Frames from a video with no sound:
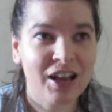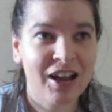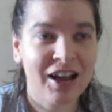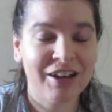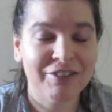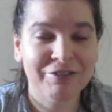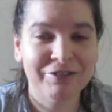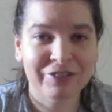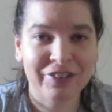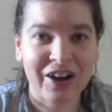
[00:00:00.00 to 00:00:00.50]

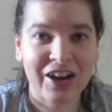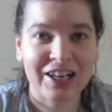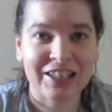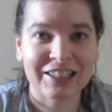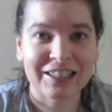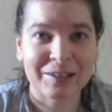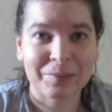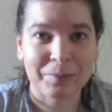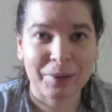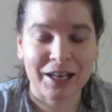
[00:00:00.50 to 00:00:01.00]
I
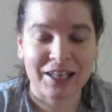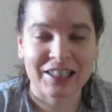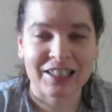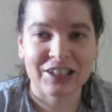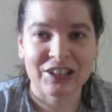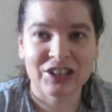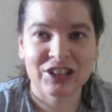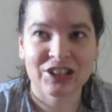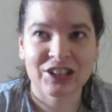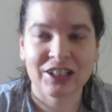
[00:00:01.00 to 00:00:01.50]
finally
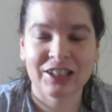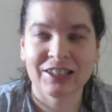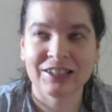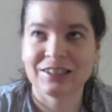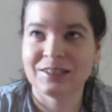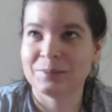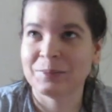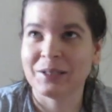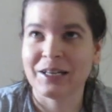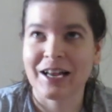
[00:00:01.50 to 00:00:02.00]
managed,
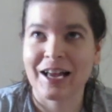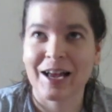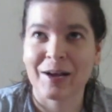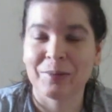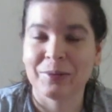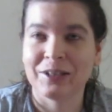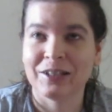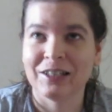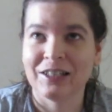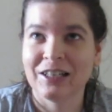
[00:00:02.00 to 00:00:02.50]
it's been a
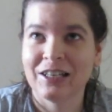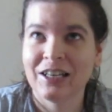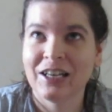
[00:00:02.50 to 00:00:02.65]
habit,